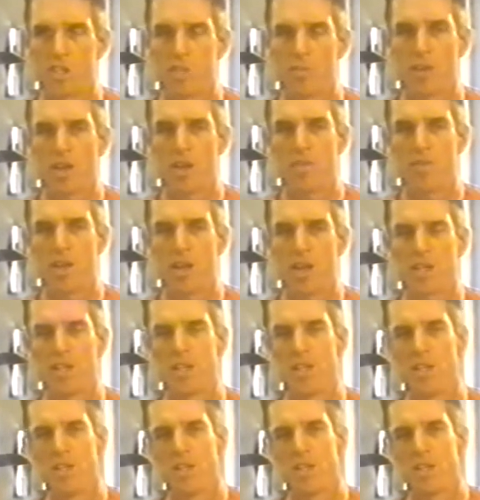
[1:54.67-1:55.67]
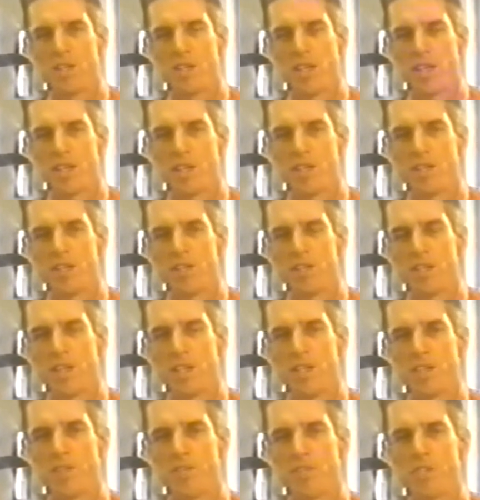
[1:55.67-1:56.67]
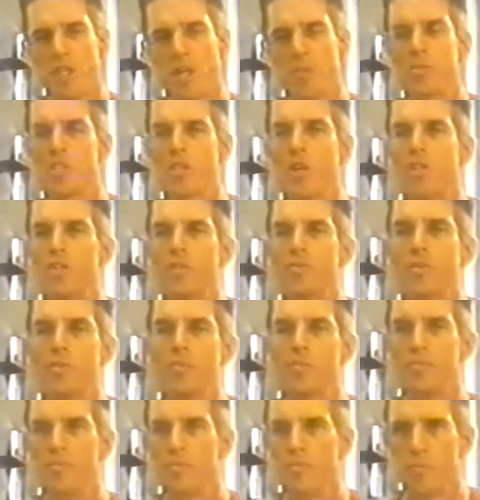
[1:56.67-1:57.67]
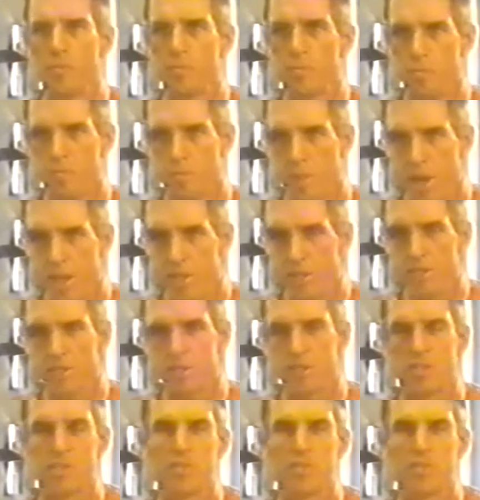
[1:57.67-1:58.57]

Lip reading: As a matter of fact, they give gemstones for months,